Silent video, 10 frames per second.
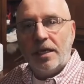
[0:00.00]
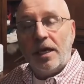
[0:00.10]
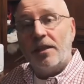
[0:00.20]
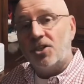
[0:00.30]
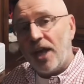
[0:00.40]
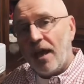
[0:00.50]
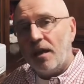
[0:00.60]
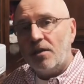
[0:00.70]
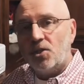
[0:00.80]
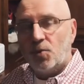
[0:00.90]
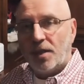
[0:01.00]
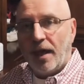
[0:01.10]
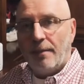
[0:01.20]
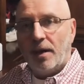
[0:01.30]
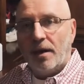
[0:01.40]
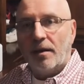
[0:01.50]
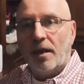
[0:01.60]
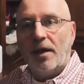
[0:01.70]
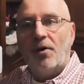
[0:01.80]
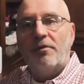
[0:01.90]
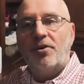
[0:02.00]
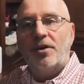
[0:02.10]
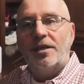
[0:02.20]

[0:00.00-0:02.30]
The challenge with that model, however,